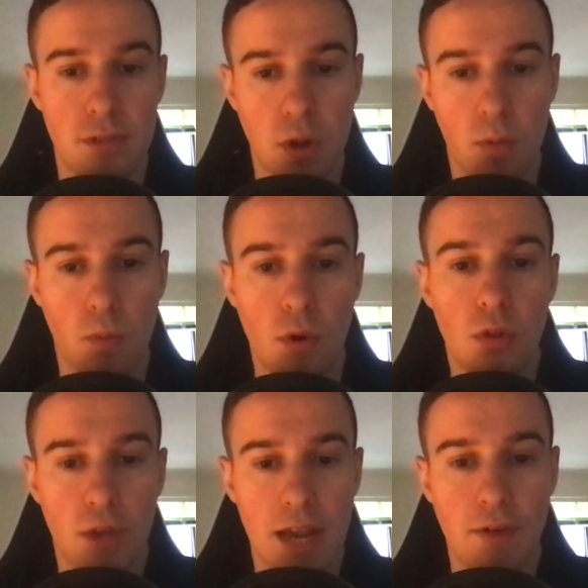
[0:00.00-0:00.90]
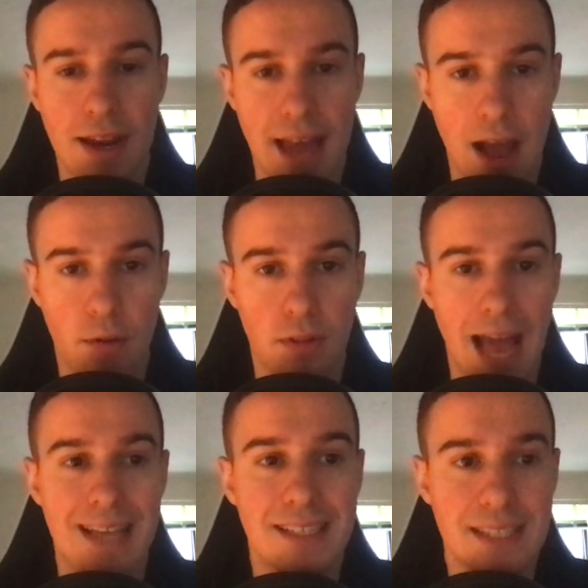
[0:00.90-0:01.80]
So looking right now,
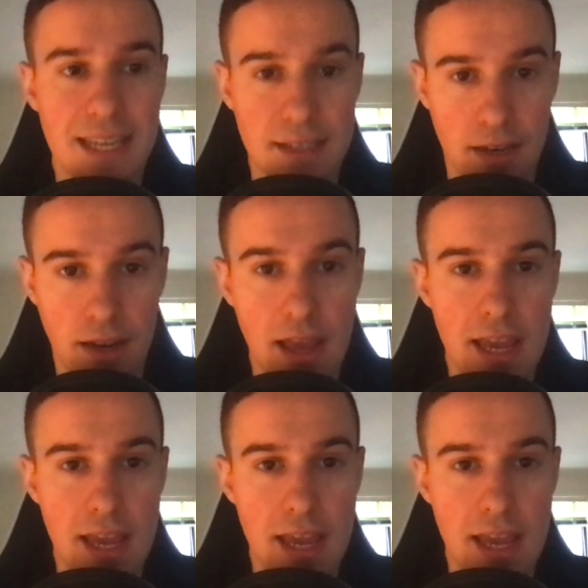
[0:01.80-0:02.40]
last season,